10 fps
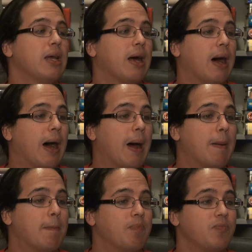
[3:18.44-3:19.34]

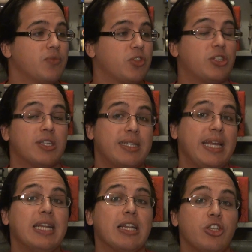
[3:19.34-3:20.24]
to
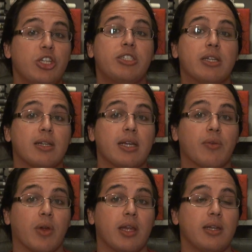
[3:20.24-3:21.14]
sustain it logistically,
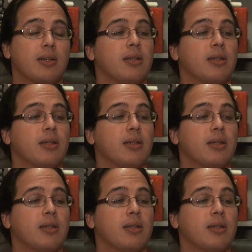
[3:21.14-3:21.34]
right?